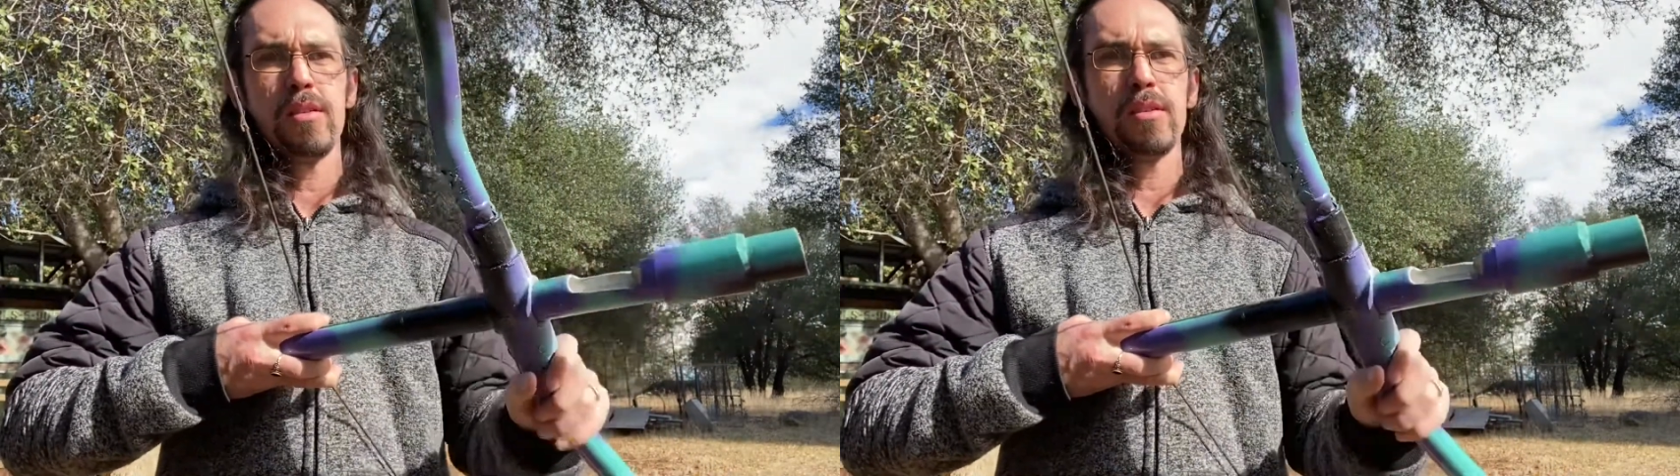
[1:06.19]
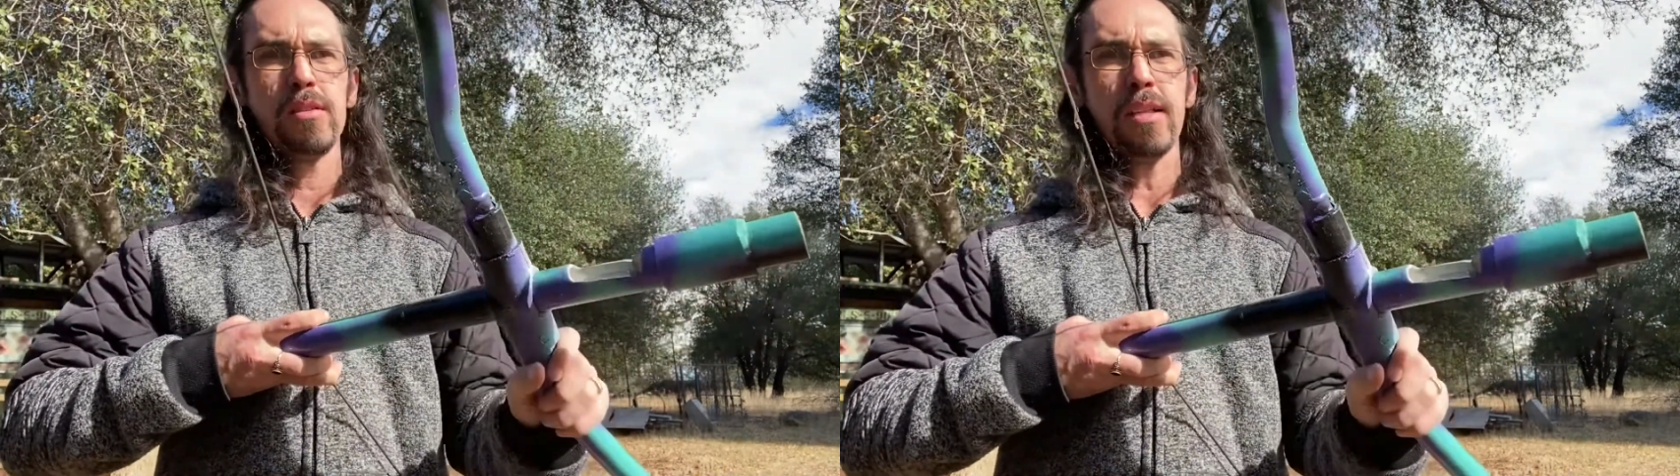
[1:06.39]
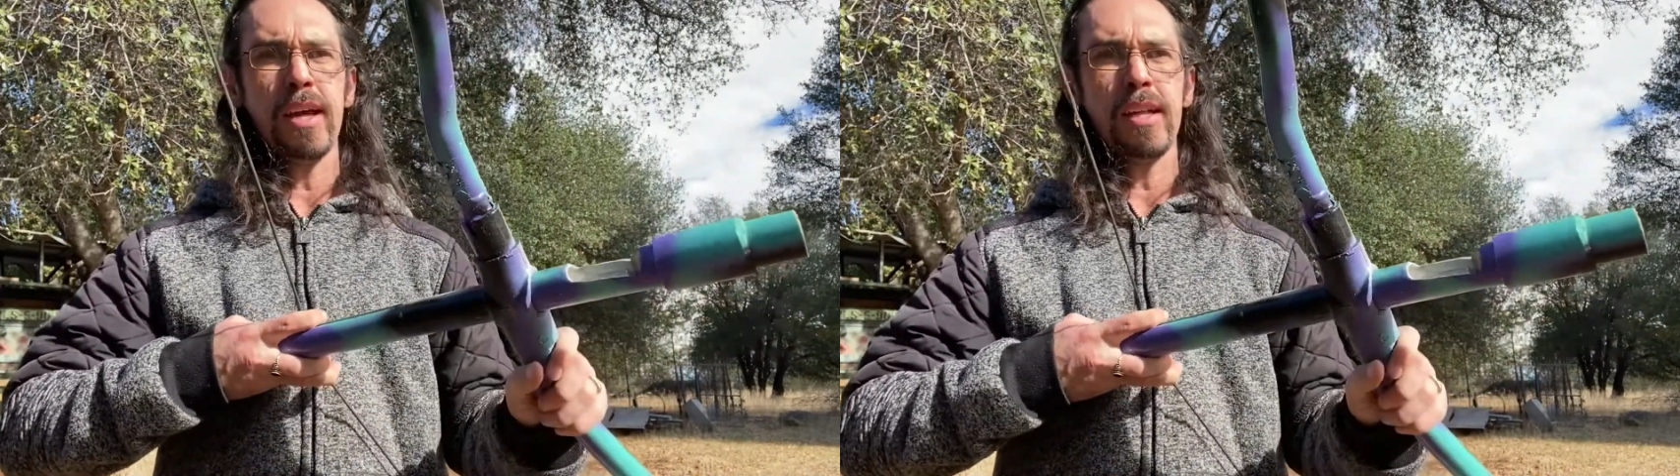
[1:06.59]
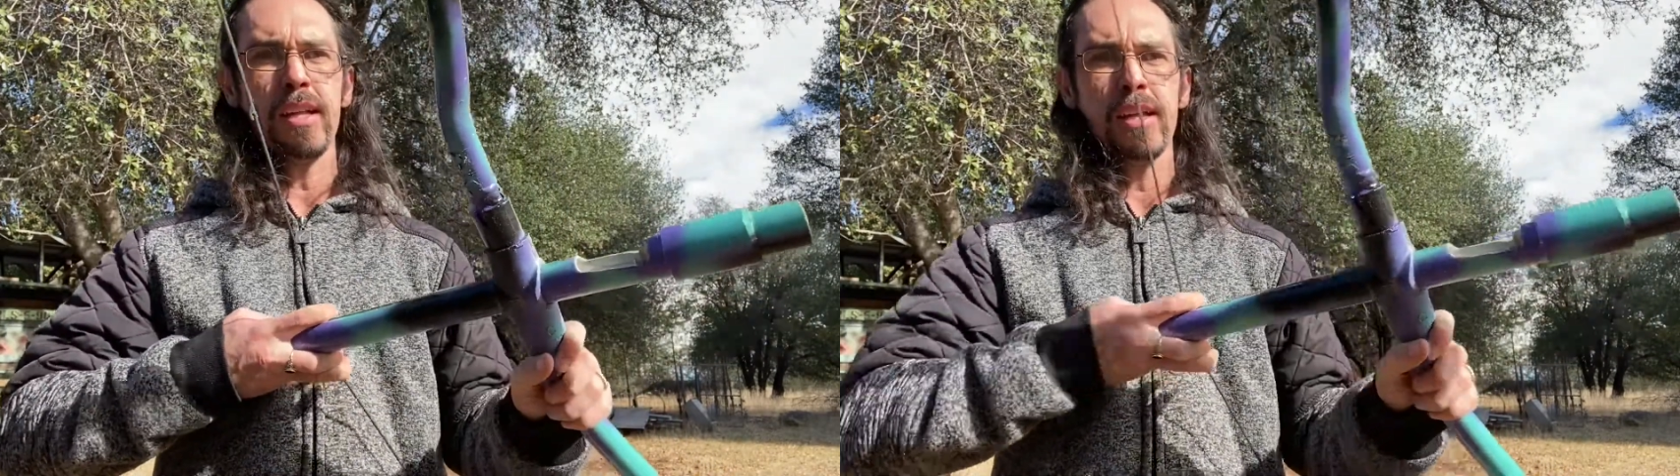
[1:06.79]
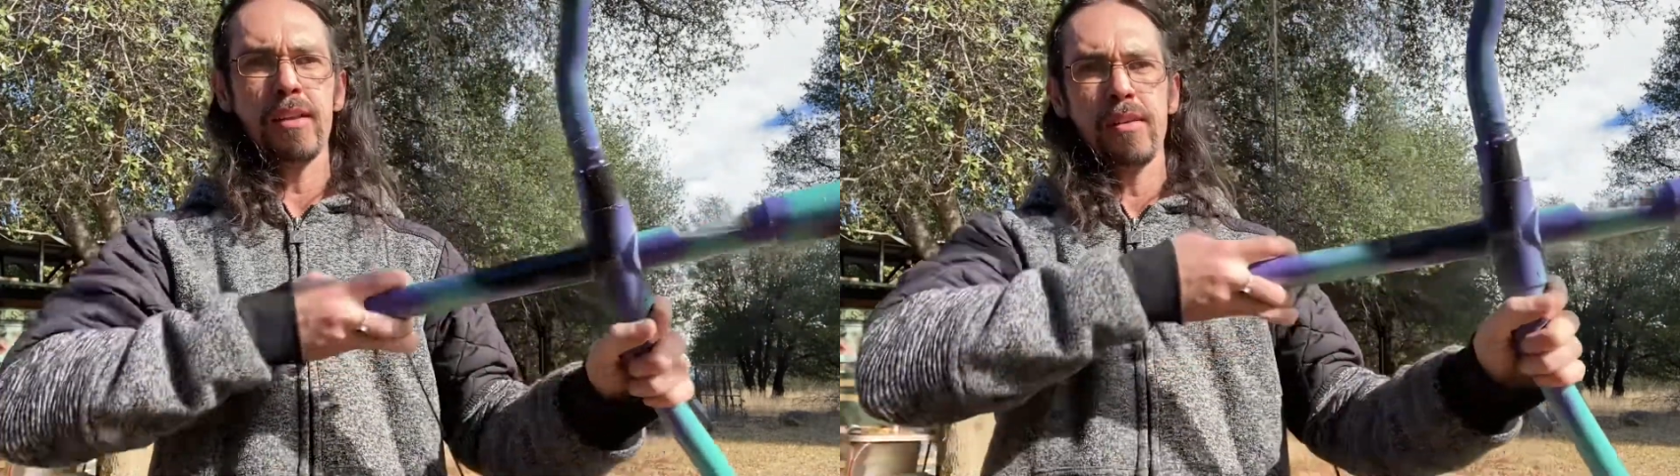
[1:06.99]
slide it
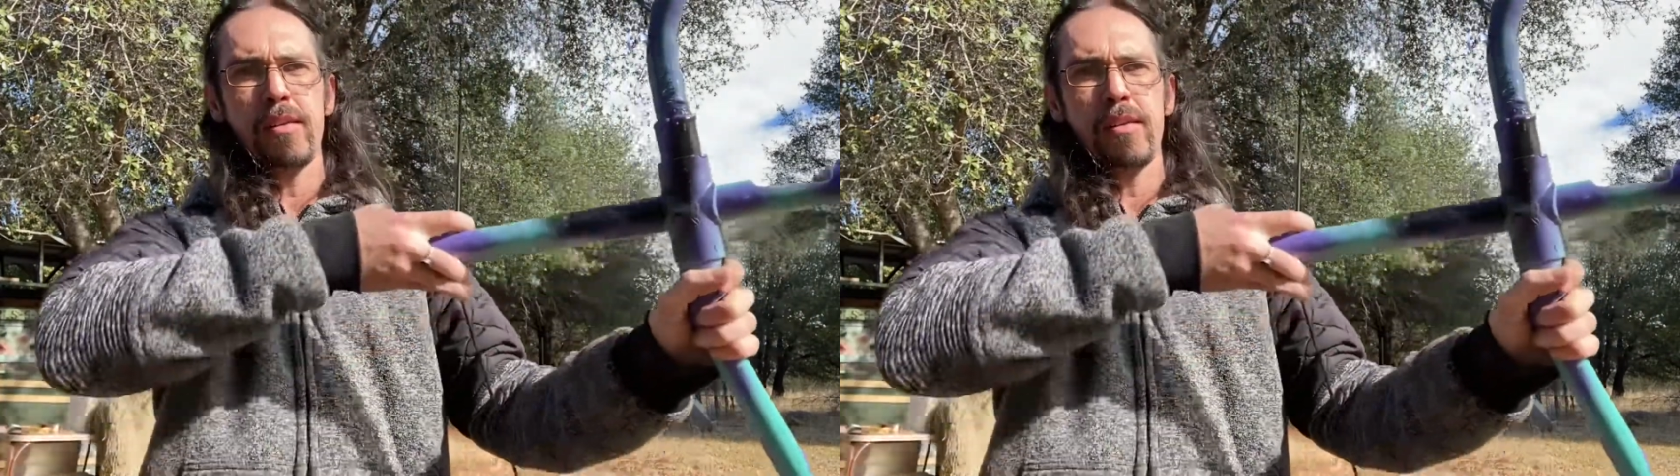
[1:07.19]
in,